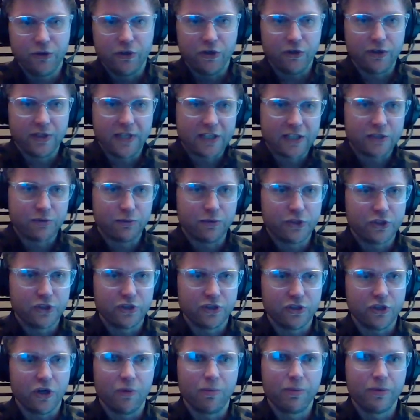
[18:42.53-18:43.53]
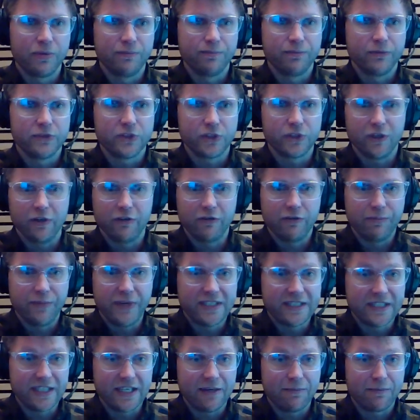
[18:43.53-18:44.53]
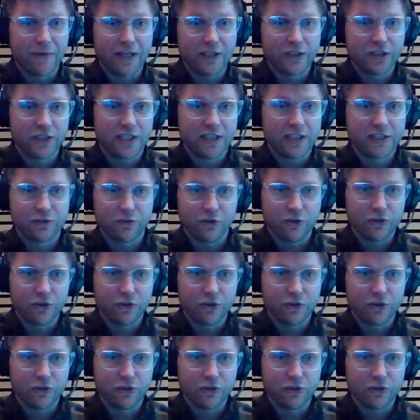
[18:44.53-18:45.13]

Google Ads would stop sort of bidding in Manchester